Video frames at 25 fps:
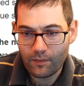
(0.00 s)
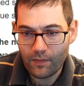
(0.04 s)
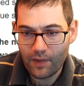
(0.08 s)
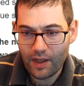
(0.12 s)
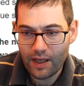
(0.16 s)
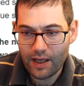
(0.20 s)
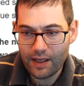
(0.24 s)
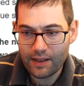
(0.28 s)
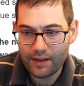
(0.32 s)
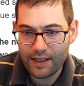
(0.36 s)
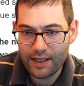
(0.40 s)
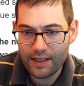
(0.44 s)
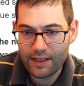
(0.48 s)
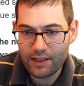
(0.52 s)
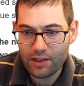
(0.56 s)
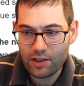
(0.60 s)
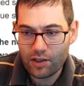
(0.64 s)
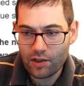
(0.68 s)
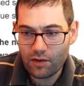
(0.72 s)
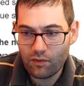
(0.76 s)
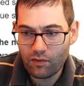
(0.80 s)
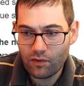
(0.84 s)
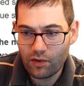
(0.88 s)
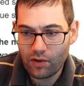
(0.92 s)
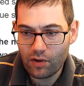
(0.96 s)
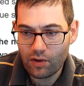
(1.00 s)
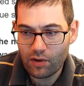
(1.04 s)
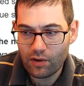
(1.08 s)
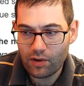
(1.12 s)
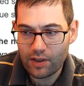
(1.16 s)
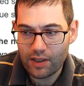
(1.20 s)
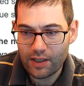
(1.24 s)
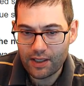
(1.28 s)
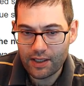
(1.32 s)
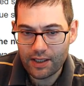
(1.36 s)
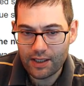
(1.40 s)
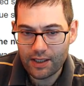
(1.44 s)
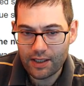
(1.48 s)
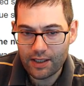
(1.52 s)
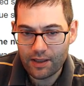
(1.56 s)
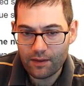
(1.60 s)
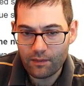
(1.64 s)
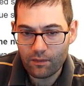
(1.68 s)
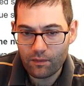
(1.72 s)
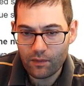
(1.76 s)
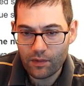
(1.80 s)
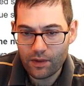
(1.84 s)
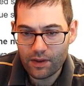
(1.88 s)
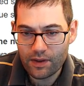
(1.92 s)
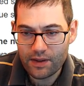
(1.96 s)
And then you've got
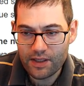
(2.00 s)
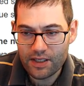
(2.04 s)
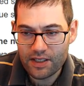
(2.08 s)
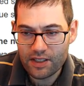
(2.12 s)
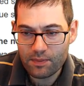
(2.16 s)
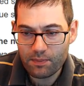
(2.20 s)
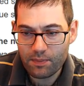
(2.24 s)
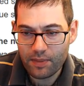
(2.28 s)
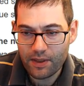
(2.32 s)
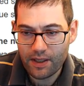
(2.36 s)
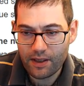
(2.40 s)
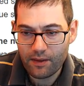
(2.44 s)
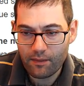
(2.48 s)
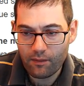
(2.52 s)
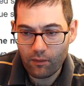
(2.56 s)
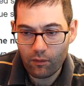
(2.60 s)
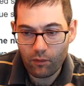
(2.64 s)
this bit.